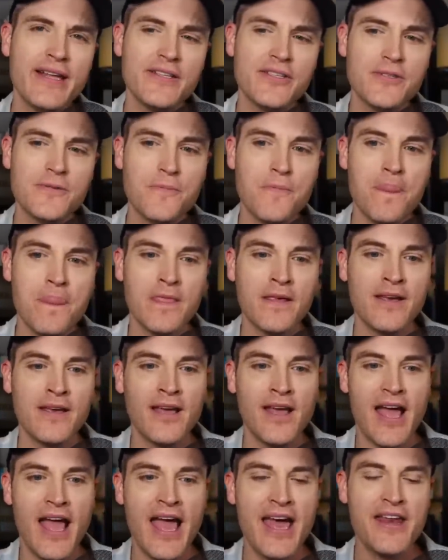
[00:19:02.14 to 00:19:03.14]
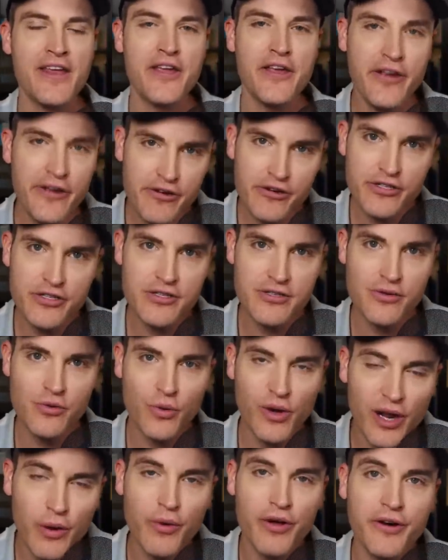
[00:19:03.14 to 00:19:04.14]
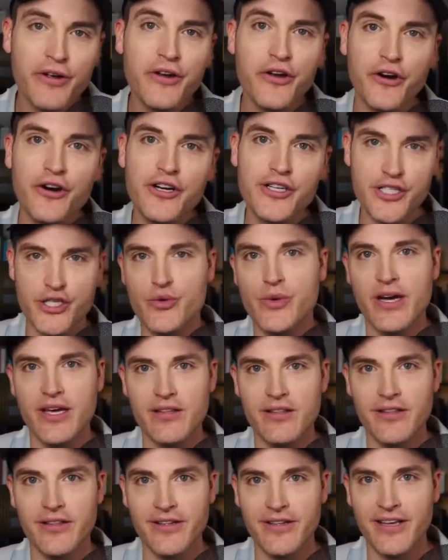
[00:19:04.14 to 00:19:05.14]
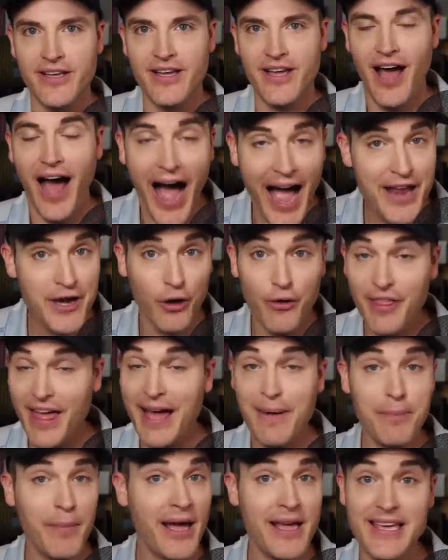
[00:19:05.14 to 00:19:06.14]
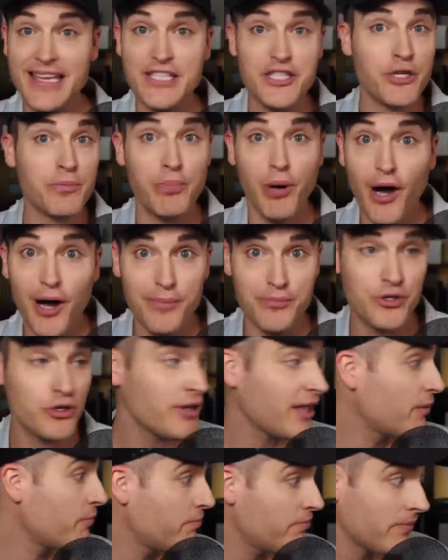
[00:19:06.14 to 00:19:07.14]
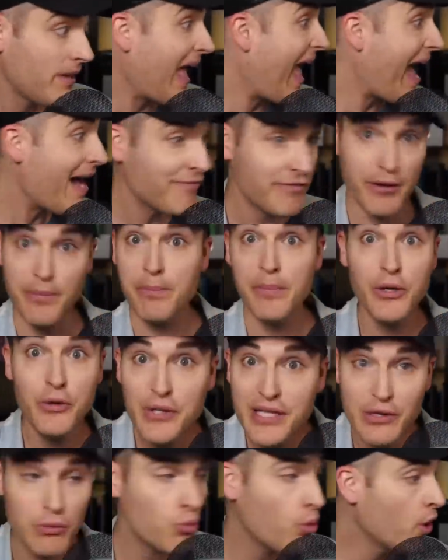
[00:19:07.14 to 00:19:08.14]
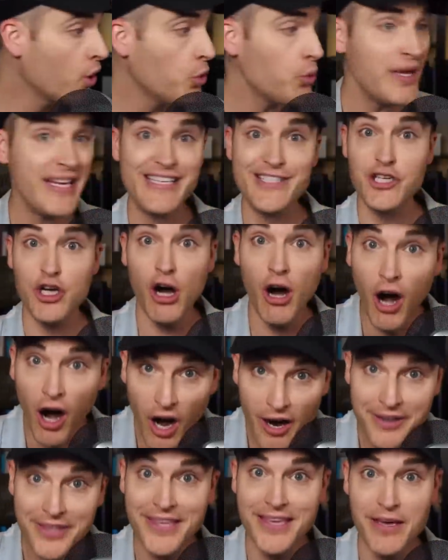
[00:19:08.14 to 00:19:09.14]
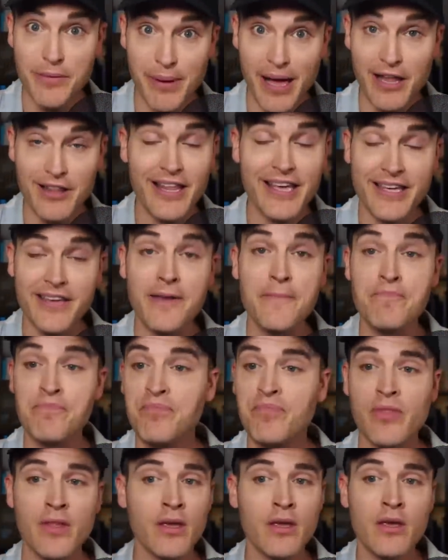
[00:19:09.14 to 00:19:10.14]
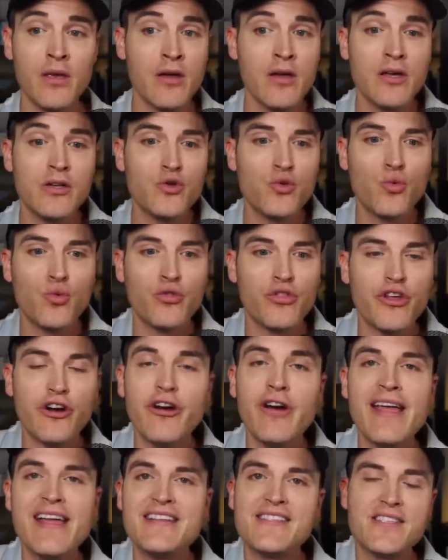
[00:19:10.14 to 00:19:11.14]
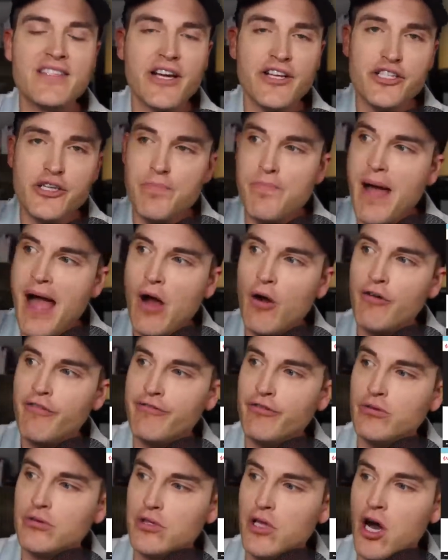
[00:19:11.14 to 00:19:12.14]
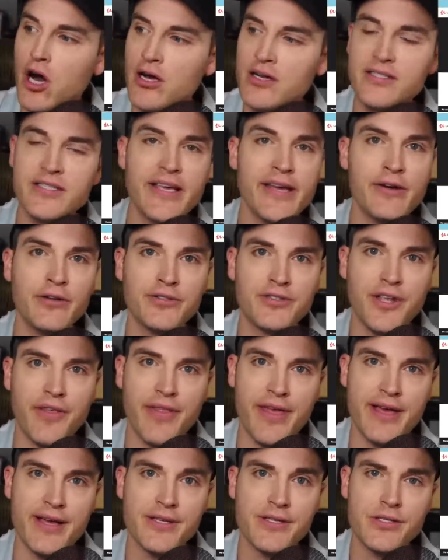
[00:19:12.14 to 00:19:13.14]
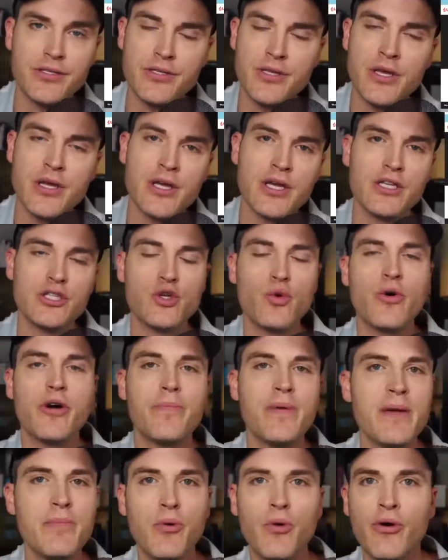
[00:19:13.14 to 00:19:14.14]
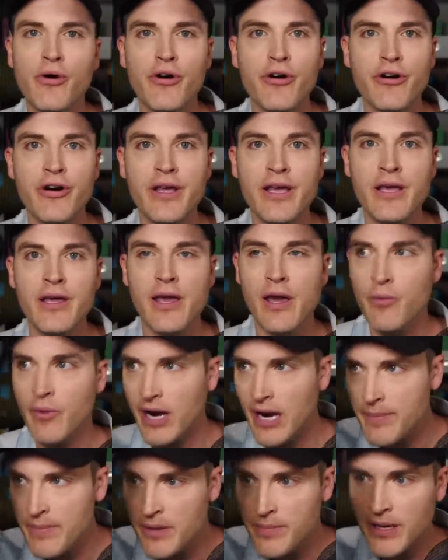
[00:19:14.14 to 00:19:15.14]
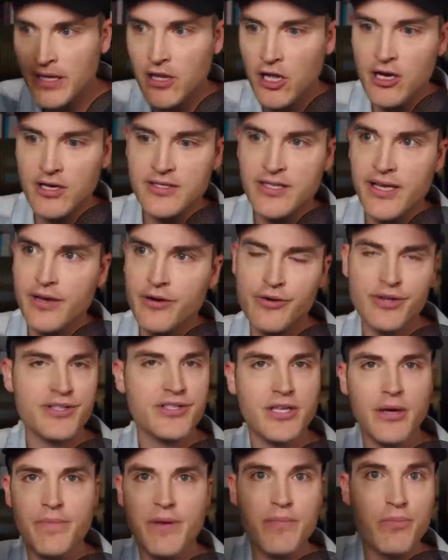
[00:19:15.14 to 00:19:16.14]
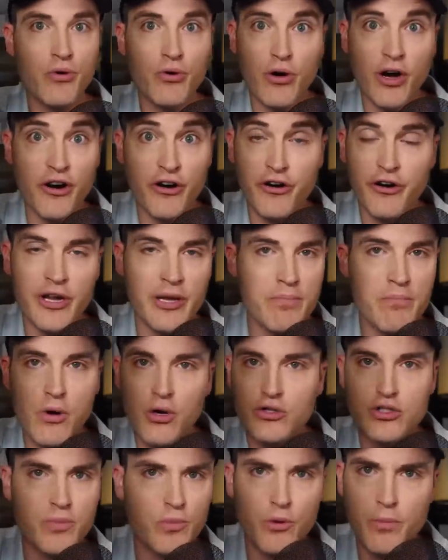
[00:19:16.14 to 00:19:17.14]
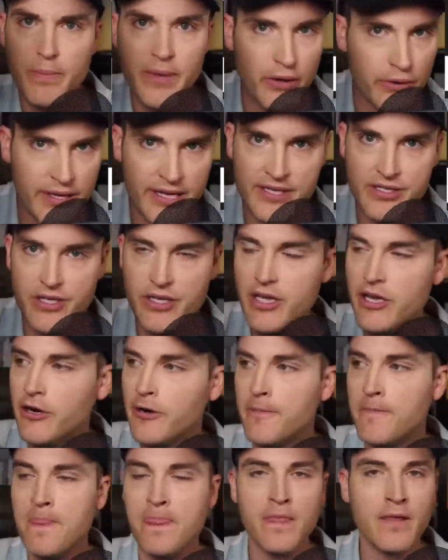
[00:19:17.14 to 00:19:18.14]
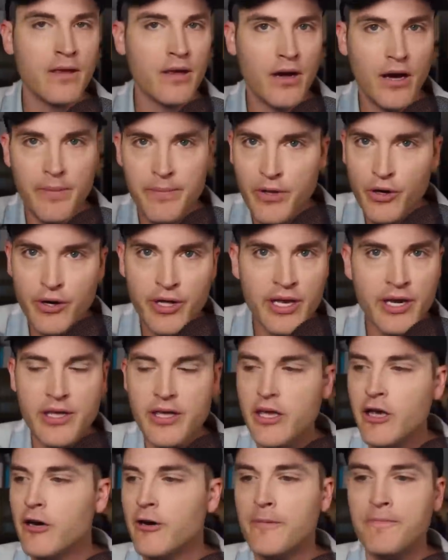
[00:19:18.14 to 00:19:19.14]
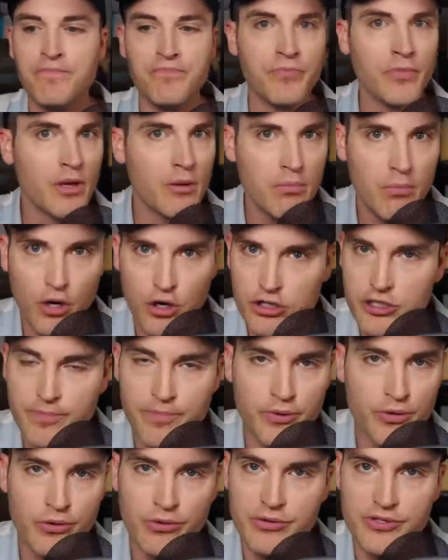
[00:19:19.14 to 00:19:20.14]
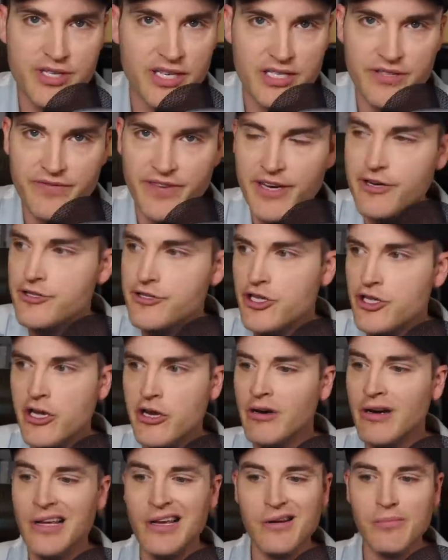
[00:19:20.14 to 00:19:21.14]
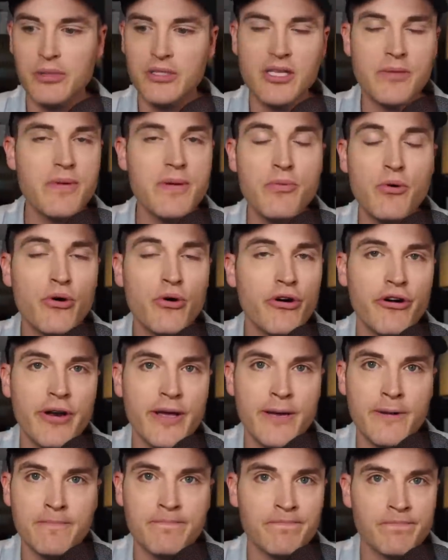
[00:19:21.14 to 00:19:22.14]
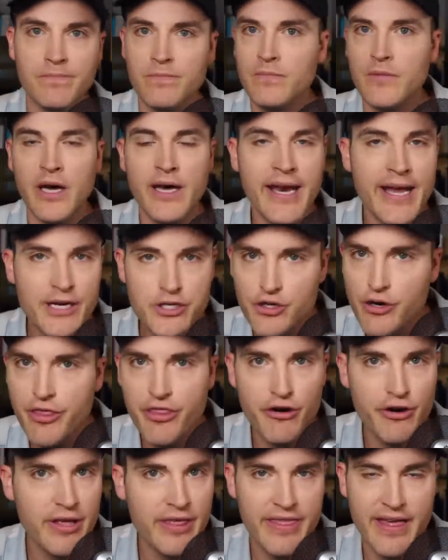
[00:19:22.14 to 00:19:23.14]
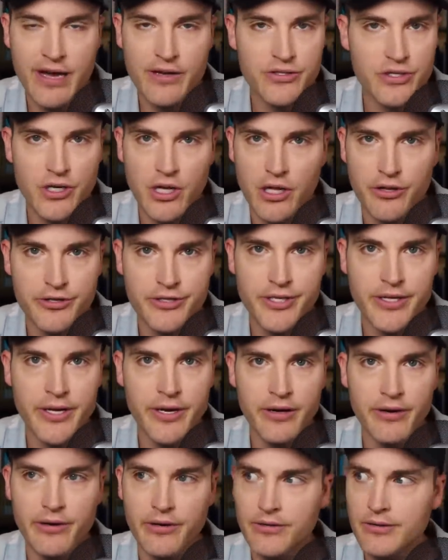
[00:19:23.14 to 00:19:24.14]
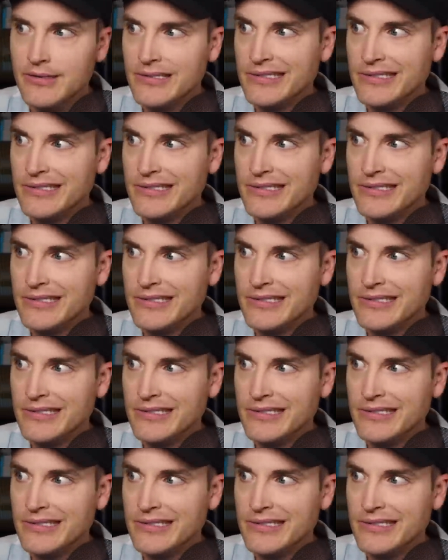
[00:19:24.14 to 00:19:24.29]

is? And here's what I want to encourage you with. I know that might get you pumped. You're like, half a million? What are we talking about? Like, there is such a powerful long tail to this, to where people are earning. And what I mean by long tail is some people are earning multiple millions a year a million a year, multiple six figures a year. But some people are earning an extra $30,000 a year,